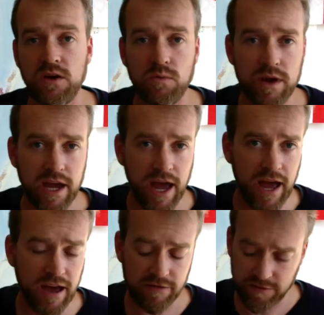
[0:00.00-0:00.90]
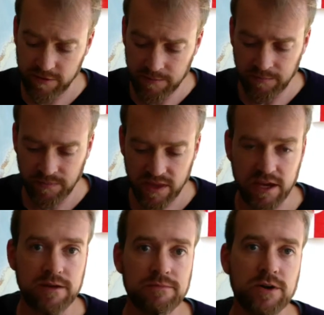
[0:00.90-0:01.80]
we have
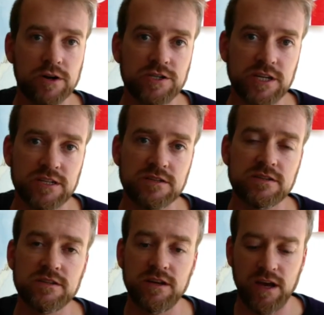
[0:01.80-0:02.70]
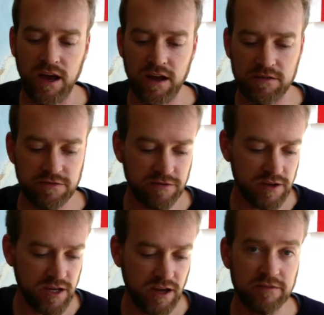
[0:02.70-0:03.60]
the emergence of
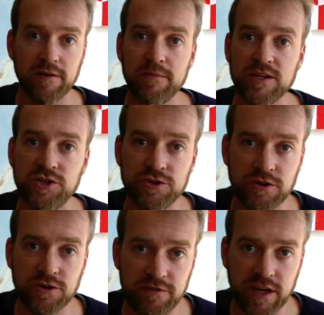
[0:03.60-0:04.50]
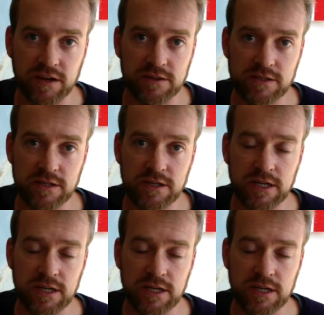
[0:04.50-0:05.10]
a mature field.